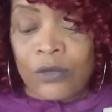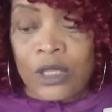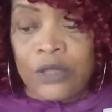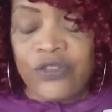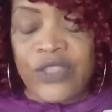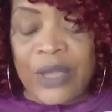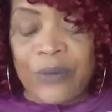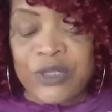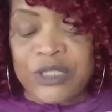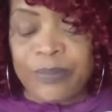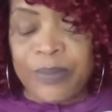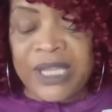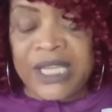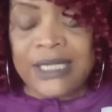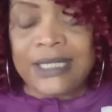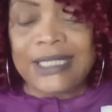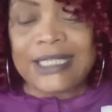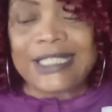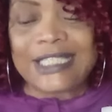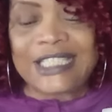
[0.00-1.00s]
they was
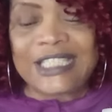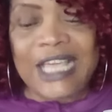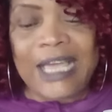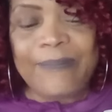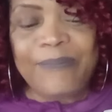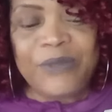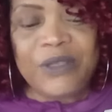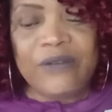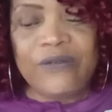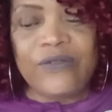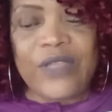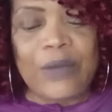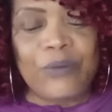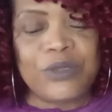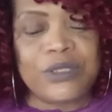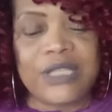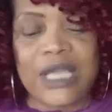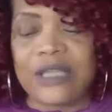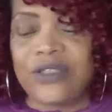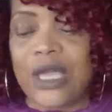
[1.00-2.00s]
being deceptive.
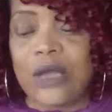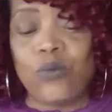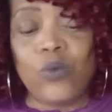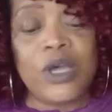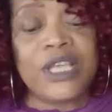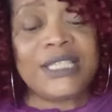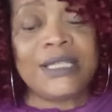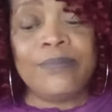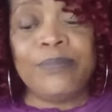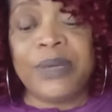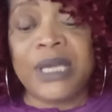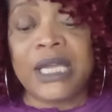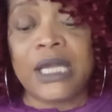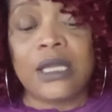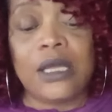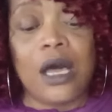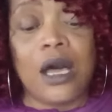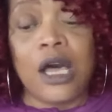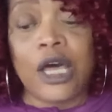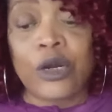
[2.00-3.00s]
They wasn't being
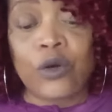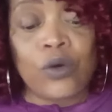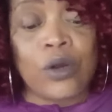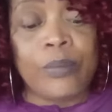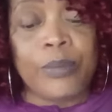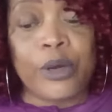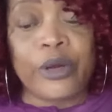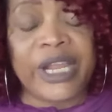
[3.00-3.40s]
honorable.